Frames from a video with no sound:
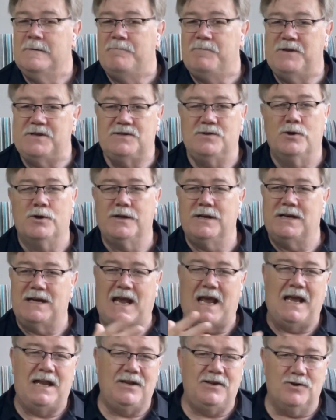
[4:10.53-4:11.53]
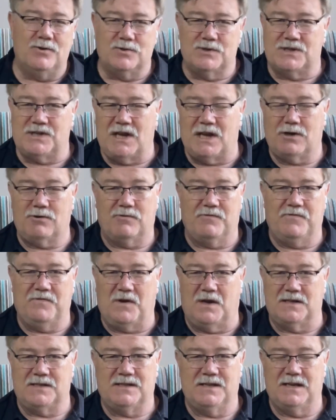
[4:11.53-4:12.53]
There's not an annual
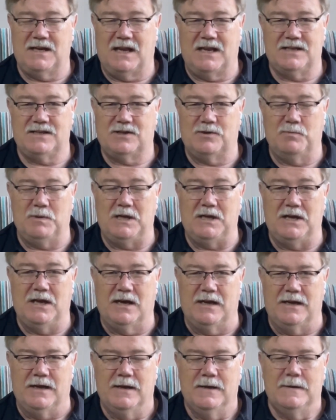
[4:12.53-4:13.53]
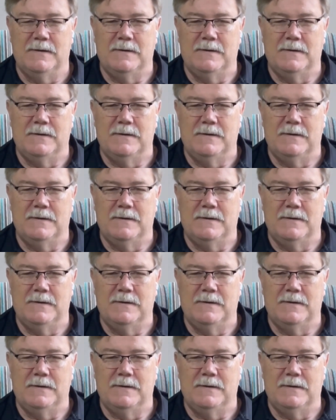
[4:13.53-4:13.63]
sacrifice that has to be done.